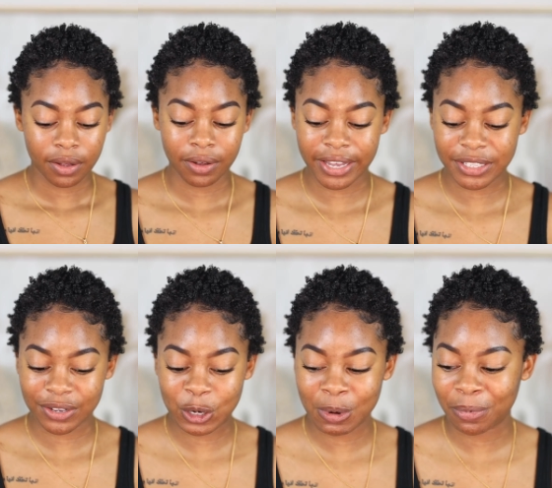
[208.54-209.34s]
Okay, so
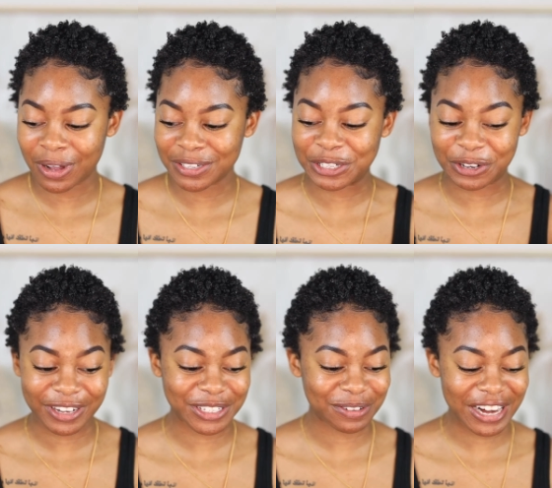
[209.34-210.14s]
I know my brows look
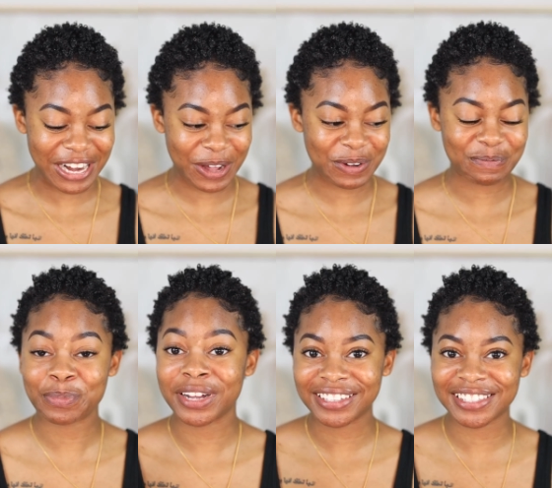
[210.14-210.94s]
crazy right now,
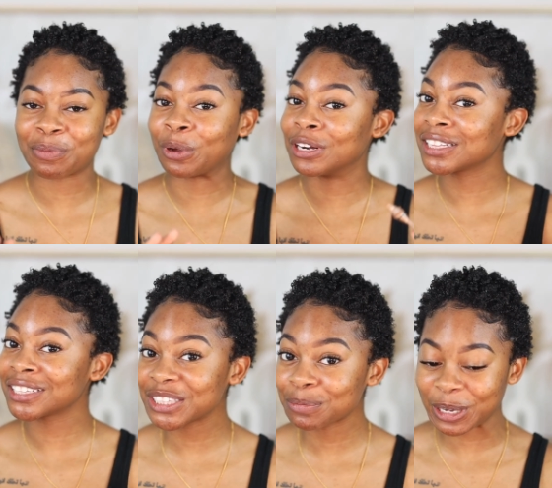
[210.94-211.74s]
but we're gonna
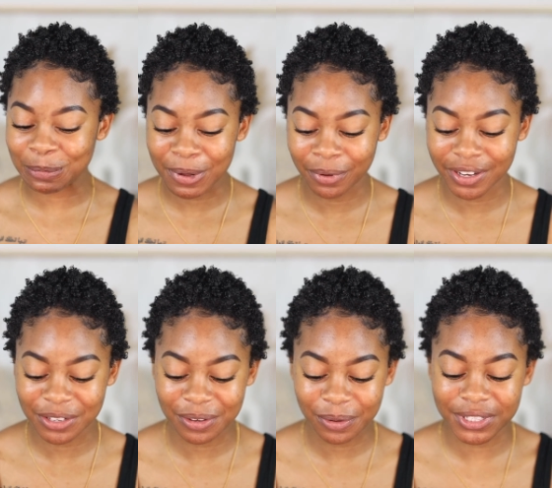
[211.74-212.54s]
clean them up. I'm gonna
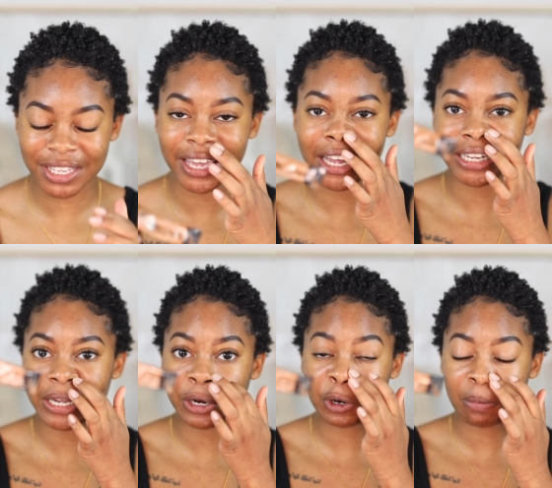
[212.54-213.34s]
use the LA
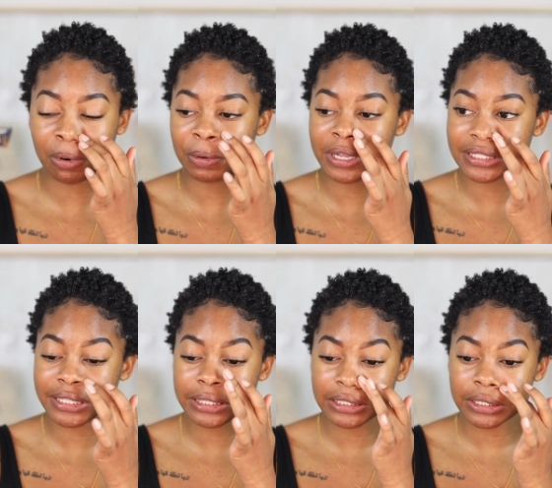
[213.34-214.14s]
Girl Pro
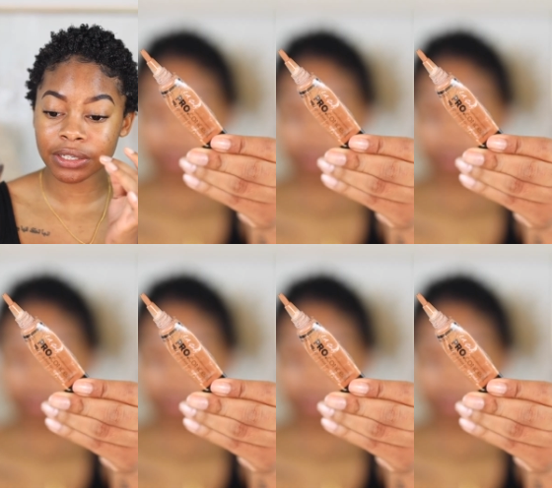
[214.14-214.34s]
Concealer.